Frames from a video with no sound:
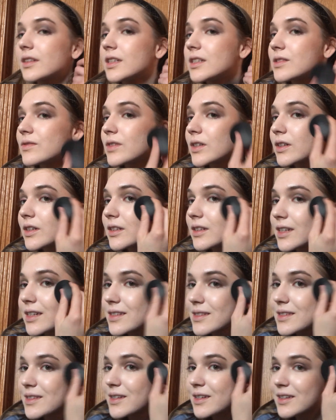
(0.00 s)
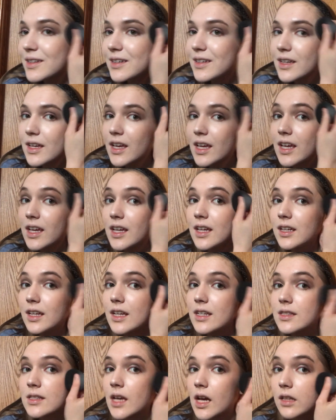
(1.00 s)
It's very nice. It
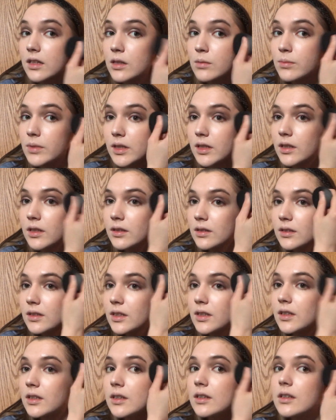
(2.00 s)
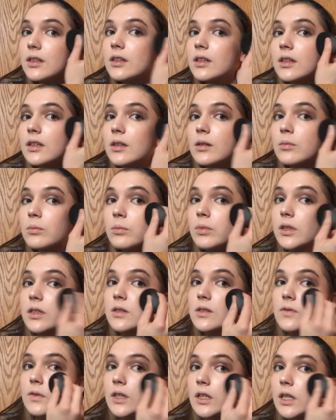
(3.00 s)
gets hella big, but
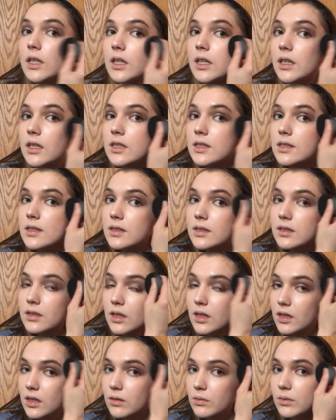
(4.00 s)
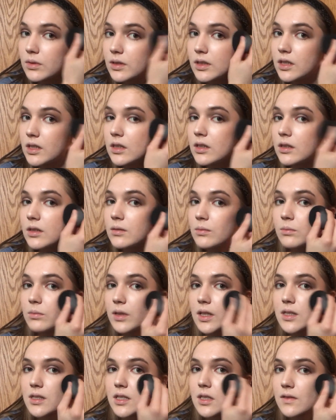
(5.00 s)
it's very nice, and it really
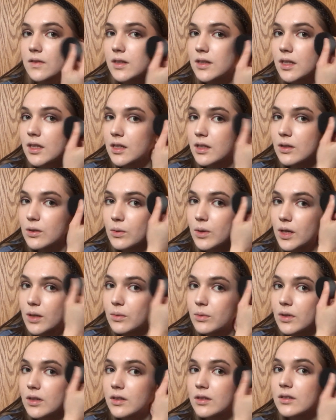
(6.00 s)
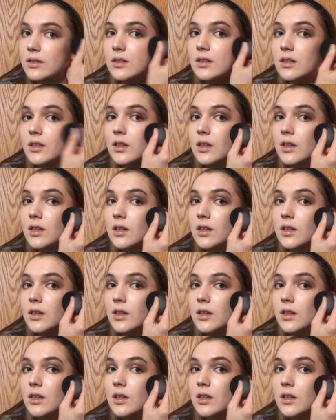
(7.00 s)
blends everything quite well.